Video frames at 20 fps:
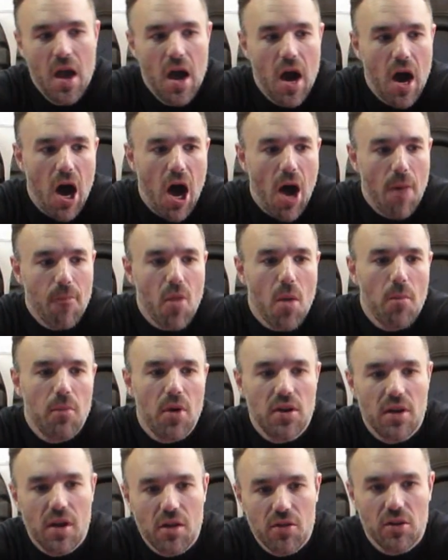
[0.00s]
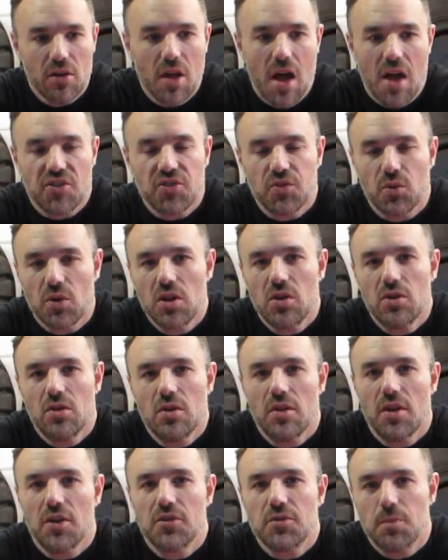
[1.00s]
But nonetheless, when you do
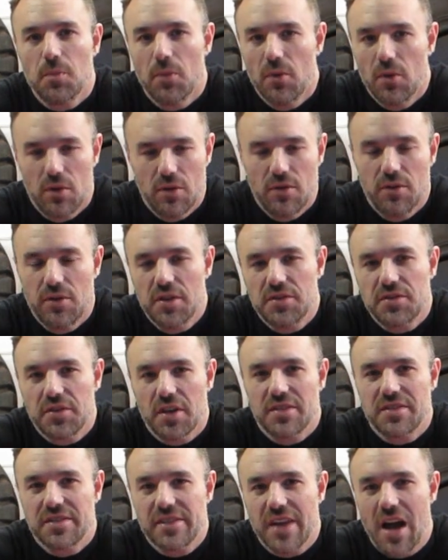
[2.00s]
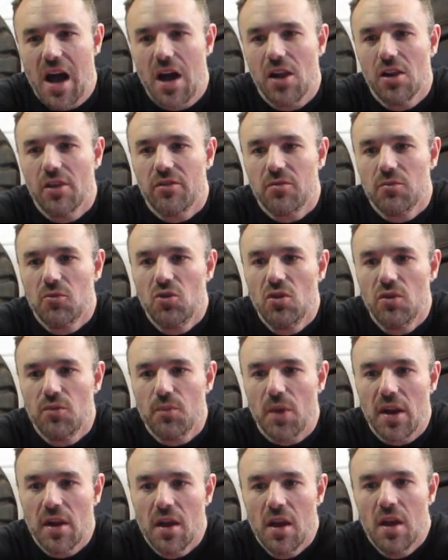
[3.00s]
this style of
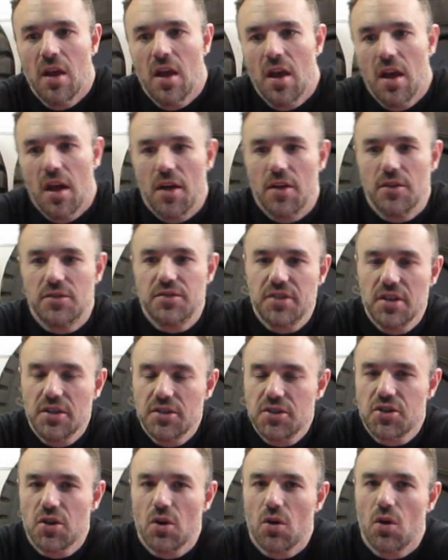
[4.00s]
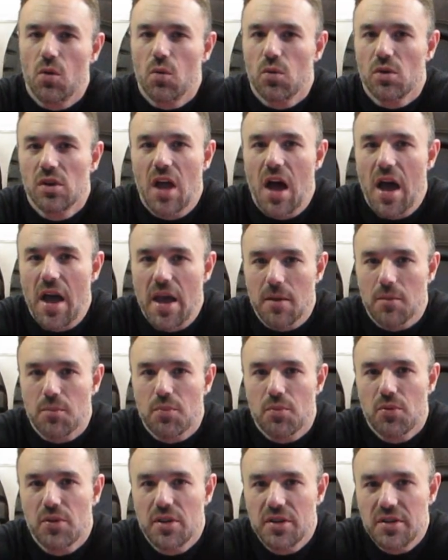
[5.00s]
movement, since you're relying
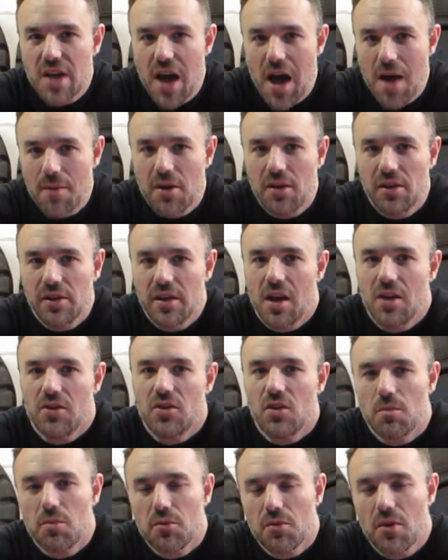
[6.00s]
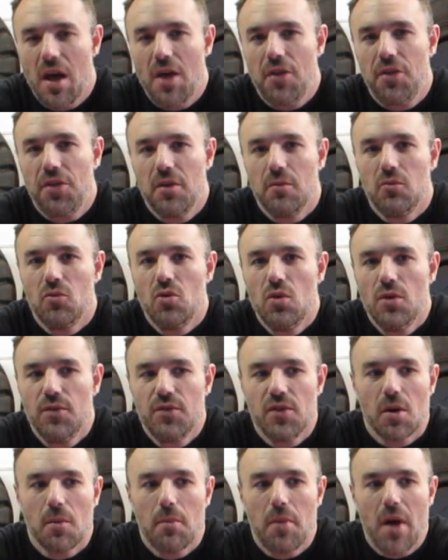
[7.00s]
predominantly on your breath to move
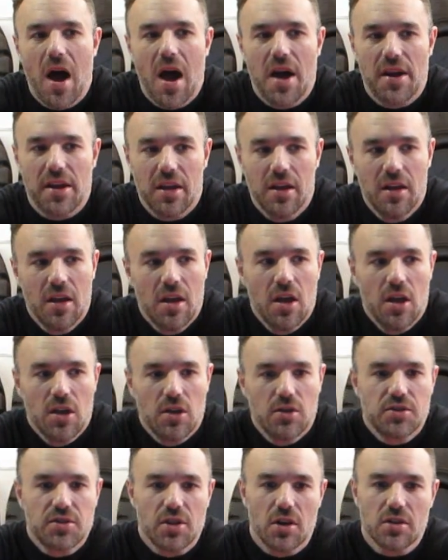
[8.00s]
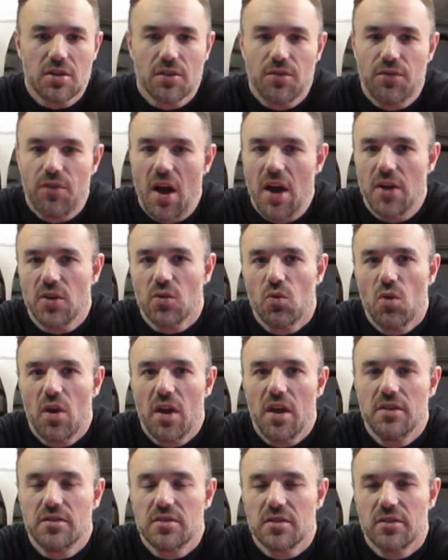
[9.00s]
your body, you start to find
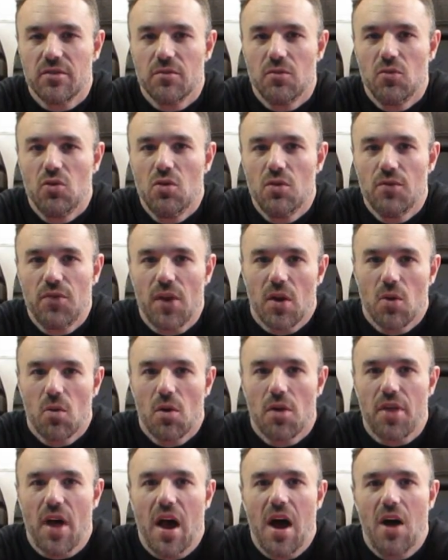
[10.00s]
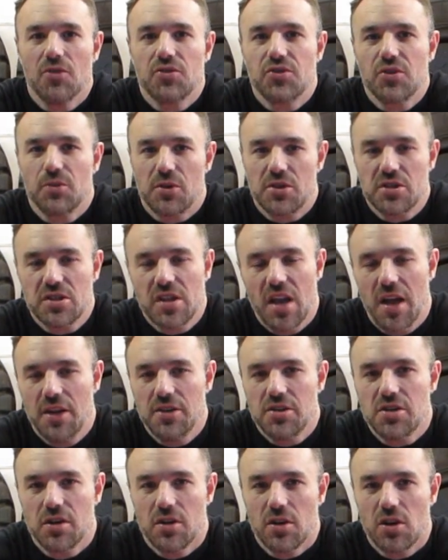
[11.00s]
ways of moving without so much
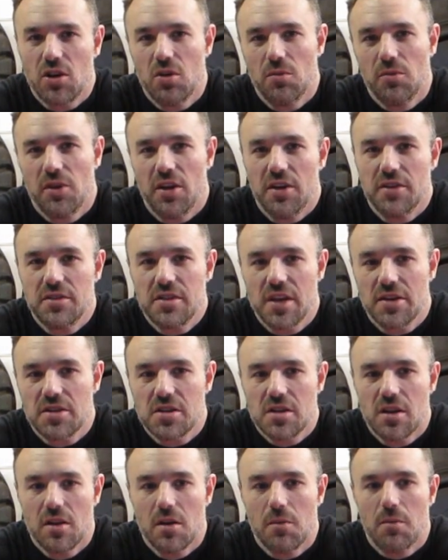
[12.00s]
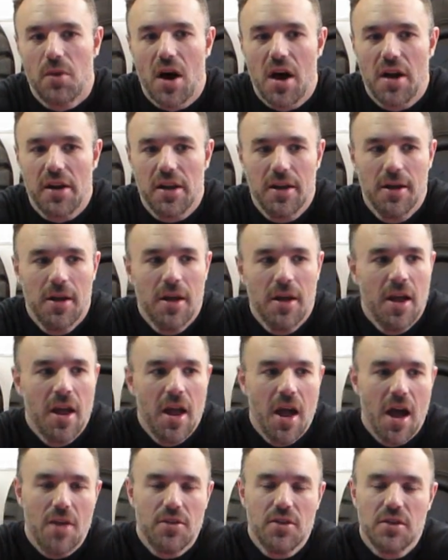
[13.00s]
tension, accumulated tension in the body.
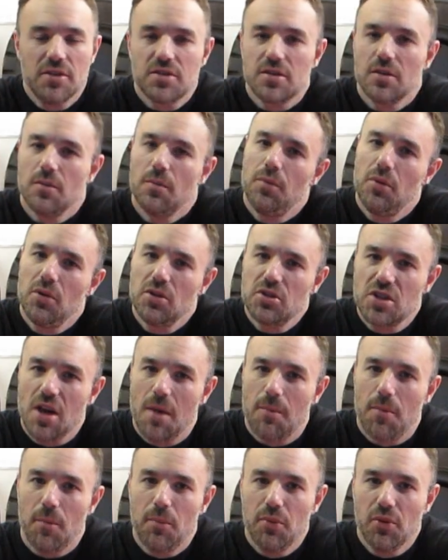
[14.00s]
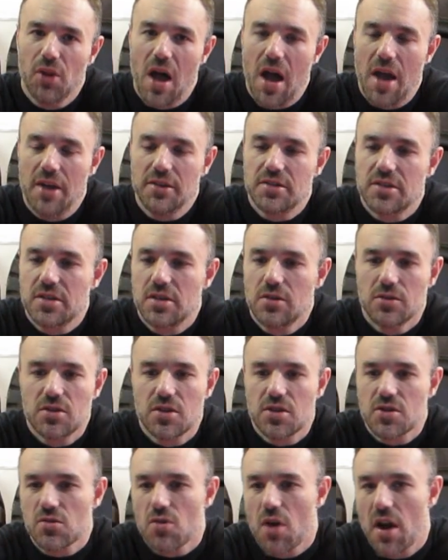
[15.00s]
And this push-up applies to
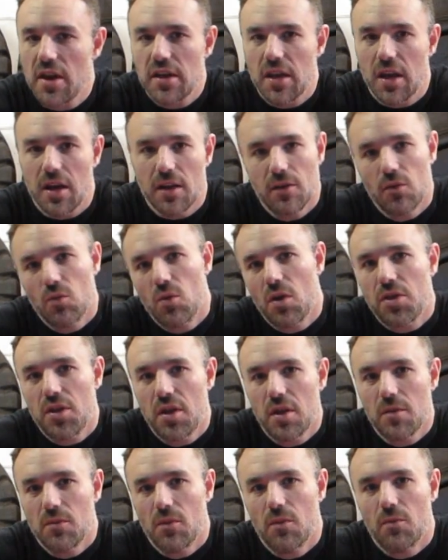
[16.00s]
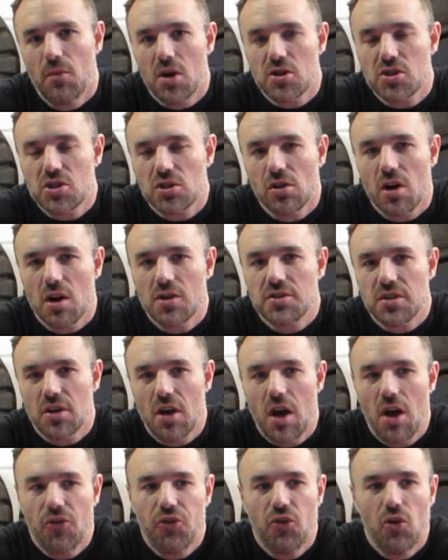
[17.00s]
striking within martial arts. It
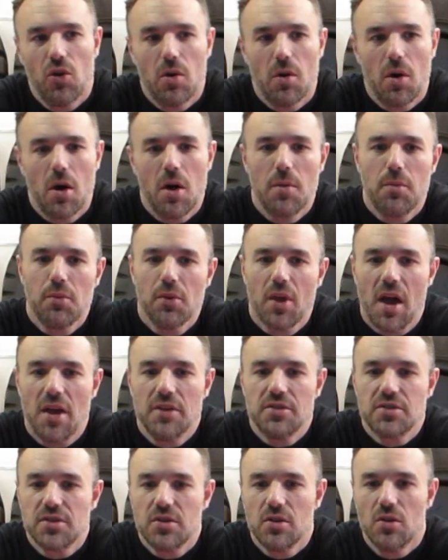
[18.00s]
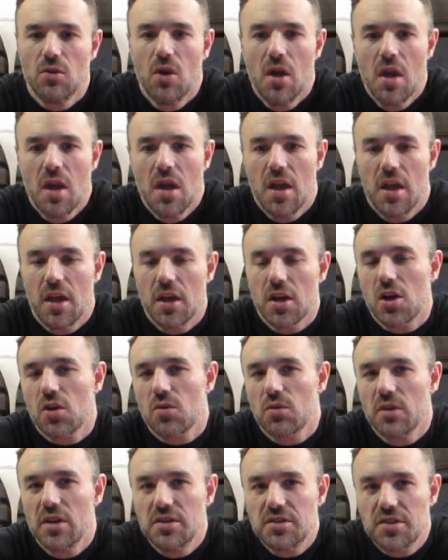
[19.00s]
also applies to
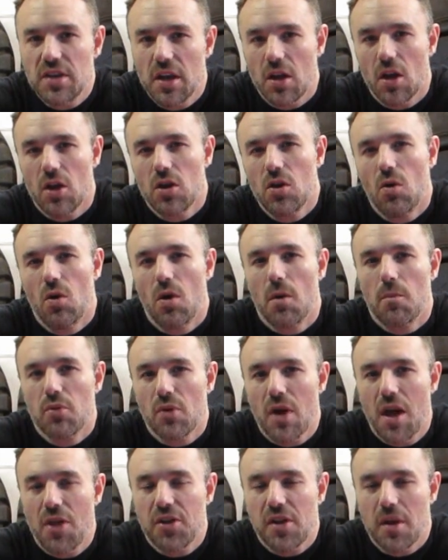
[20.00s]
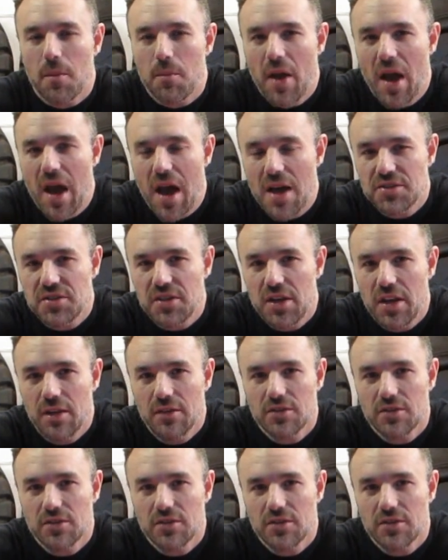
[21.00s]
increasing your breath capacity.